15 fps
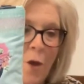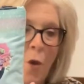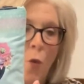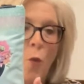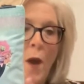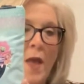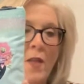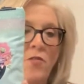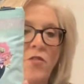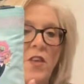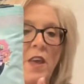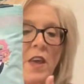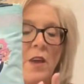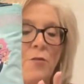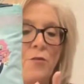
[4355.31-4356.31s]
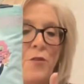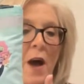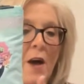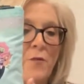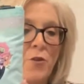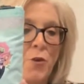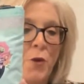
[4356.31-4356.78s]
when the
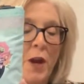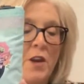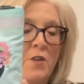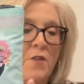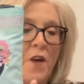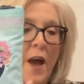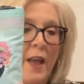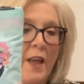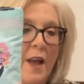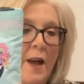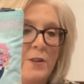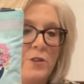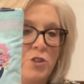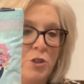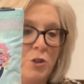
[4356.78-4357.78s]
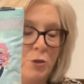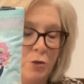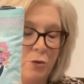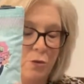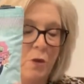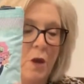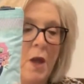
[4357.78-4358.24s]
FOF Creative Icon
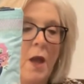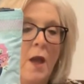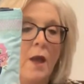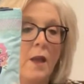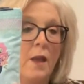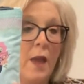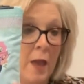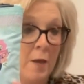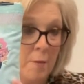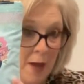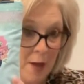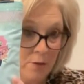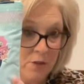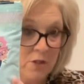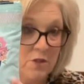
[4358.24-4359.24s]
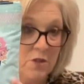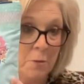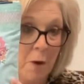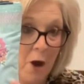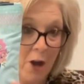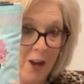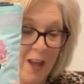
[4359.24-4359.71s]
2 came out to
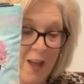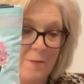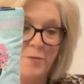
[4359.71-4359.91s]
market.